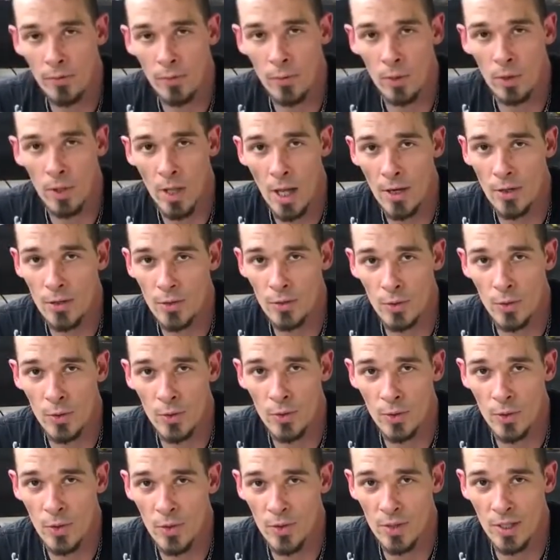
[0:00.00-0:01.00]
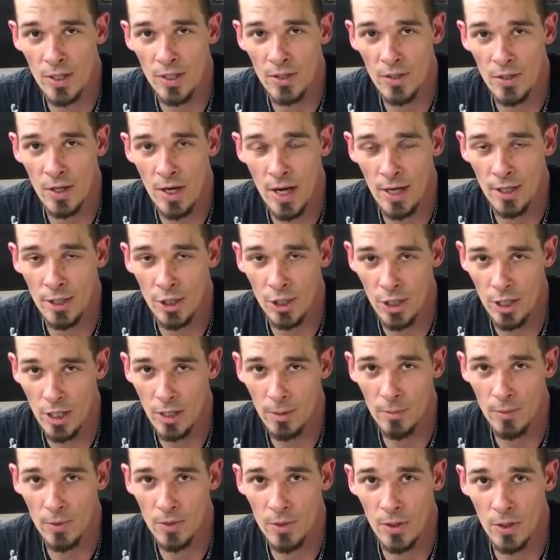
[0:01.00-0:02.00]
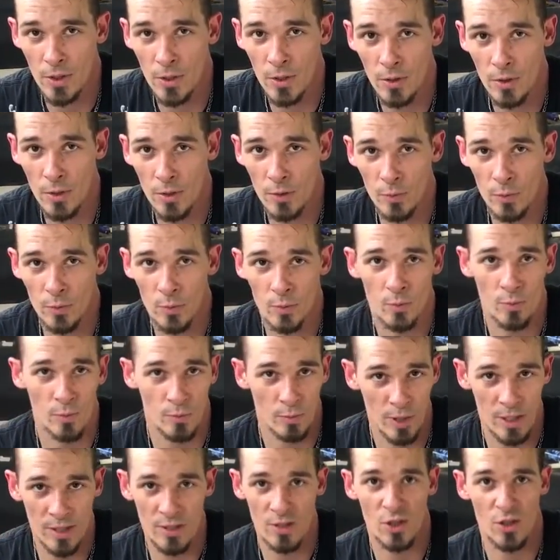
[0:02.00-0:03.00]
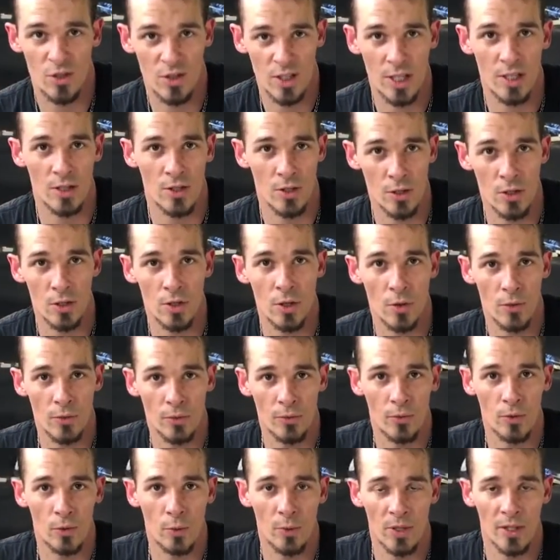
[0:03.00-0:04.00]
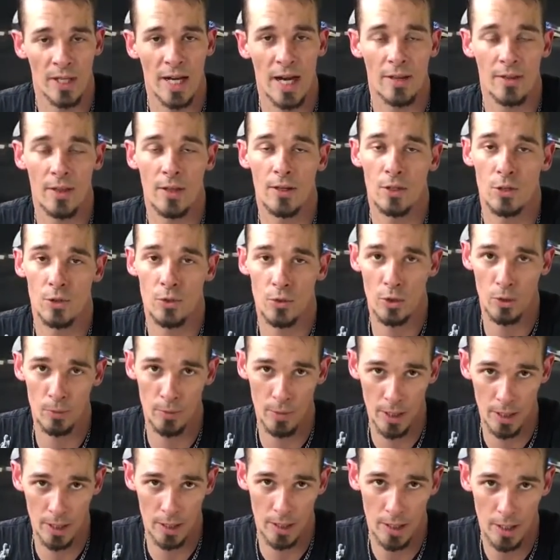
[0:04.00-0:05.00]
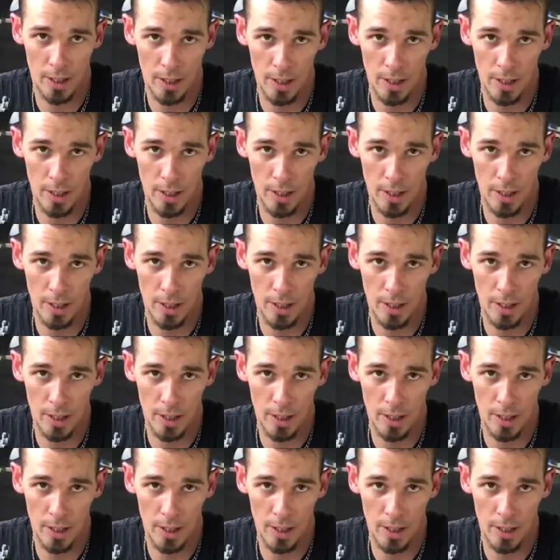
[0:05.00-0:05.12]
through a lot of screws, and those things are not cheap. So it's just easier to go through with an 1/8 inch drill bit.